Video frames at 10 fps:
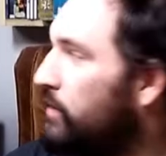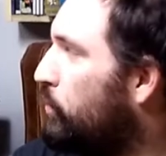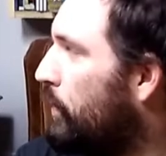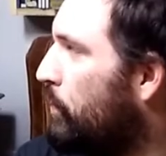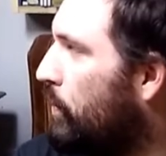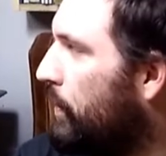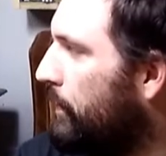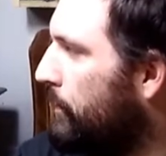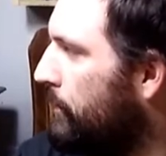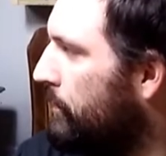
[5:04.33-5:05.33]
and a
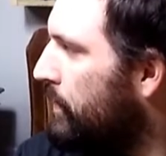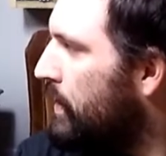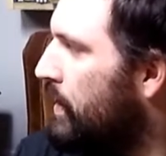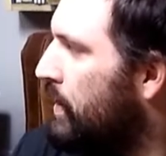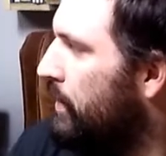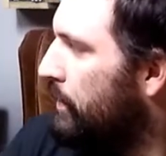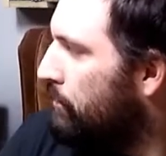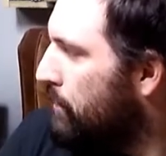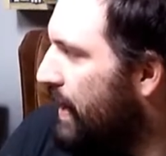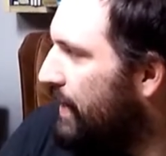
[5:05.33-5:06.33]
21. The
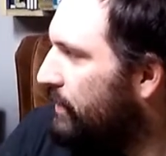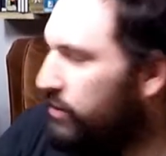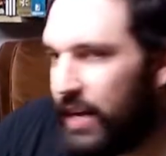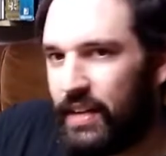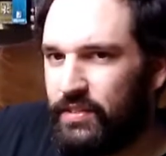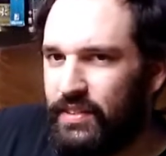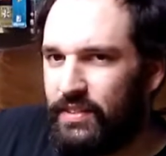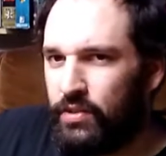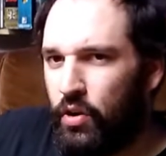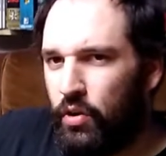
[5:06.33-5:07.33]
main
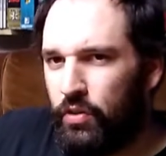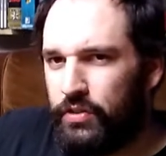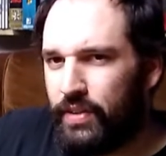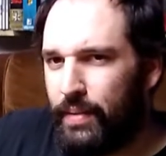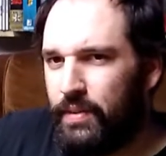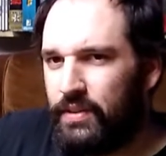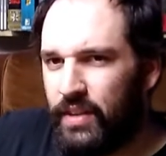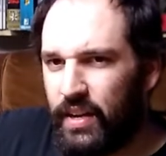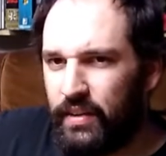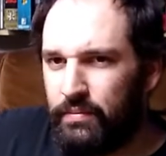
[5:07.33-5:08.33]
chassis is all the same
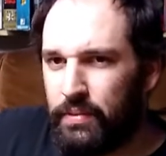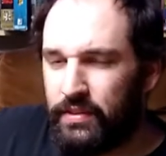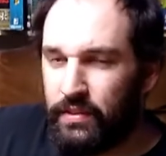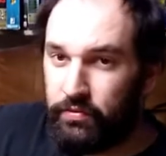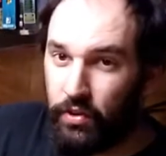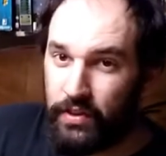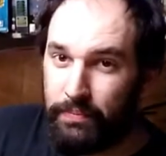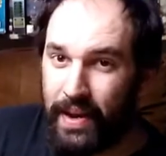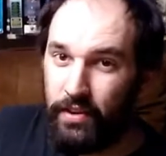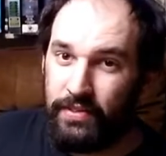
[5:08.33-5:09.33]
design, but it's the
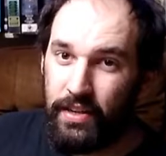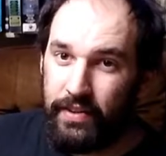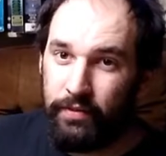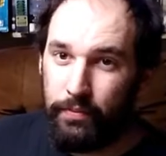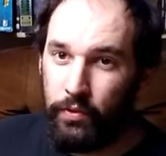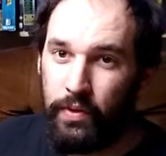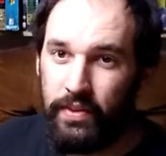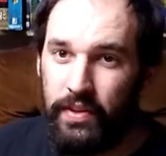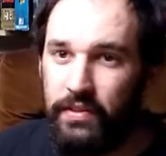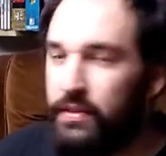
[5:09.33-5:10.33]
front panels that are different
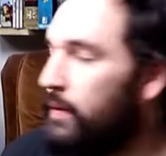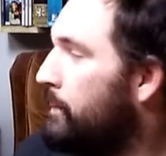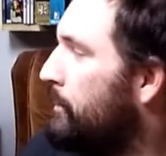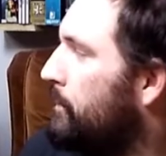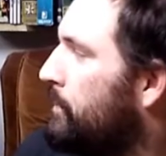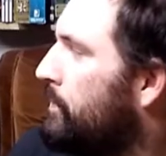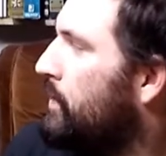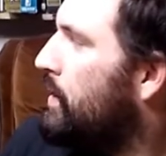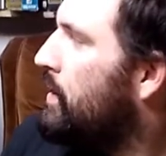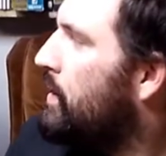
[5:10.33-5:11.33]
between these.
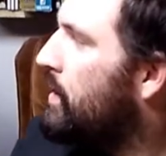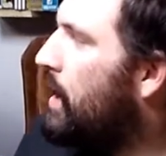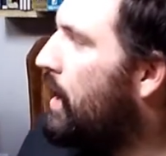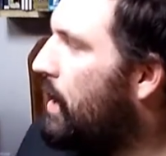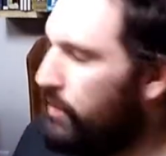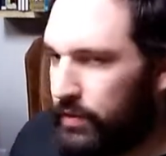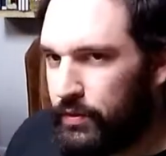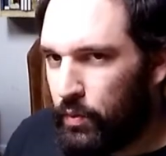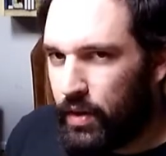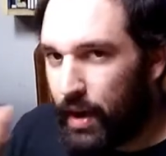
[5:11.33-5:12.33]
The
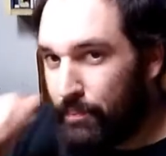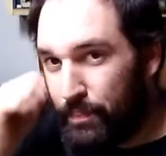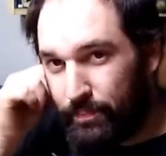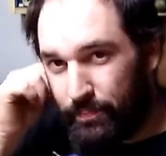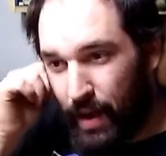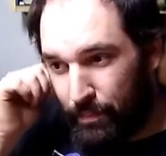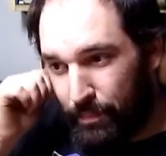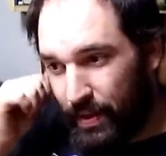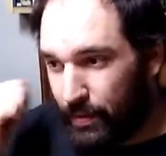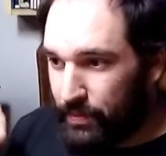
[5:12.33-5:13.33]
reason why I
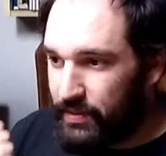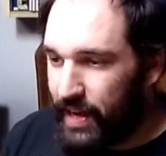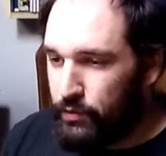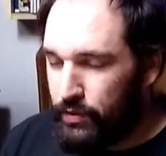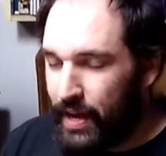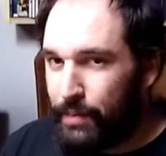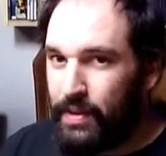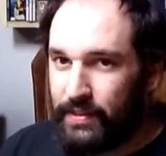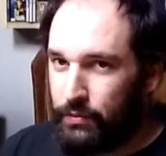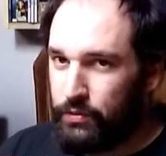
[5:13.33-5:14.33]
picked up this case was A,
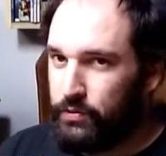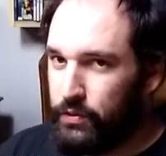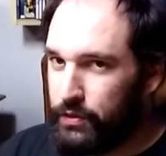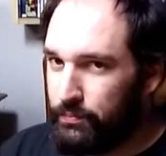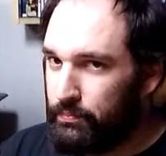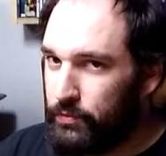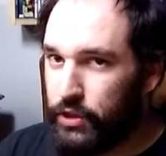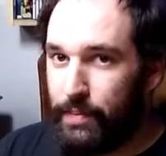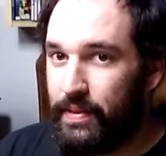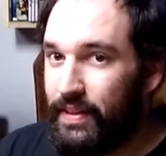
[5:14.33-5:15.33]
because it was just
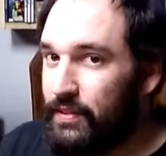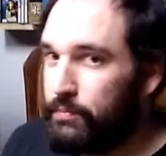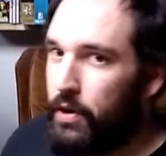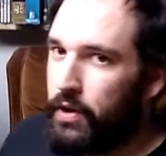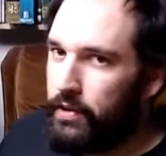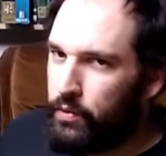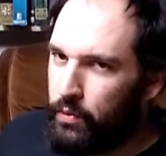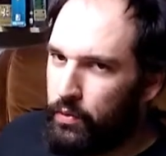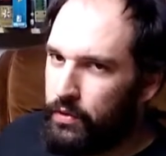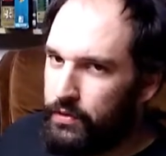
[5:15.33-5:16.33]
cheap. This is marketed
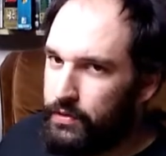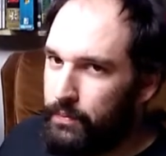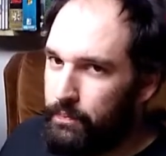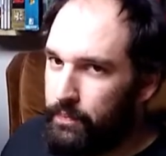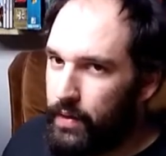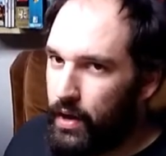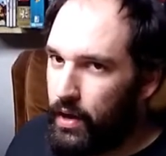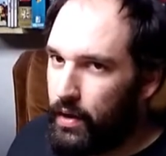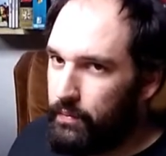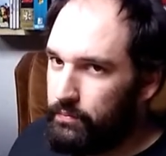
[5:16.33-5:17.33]
towards
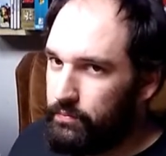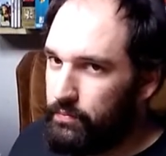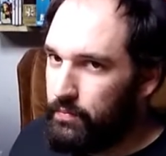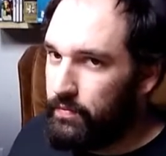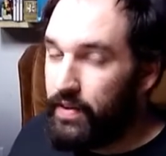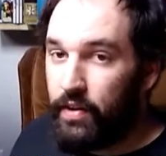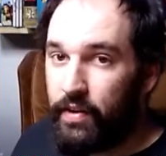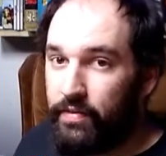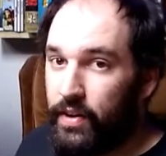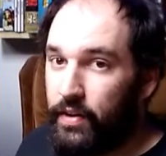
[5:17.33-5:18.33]
um,
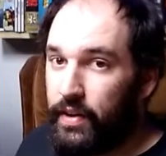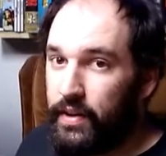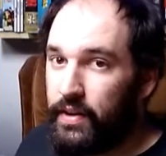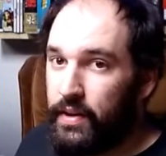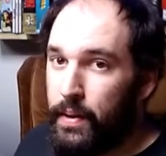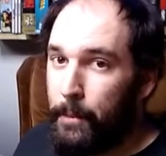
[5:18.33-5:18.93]
very, very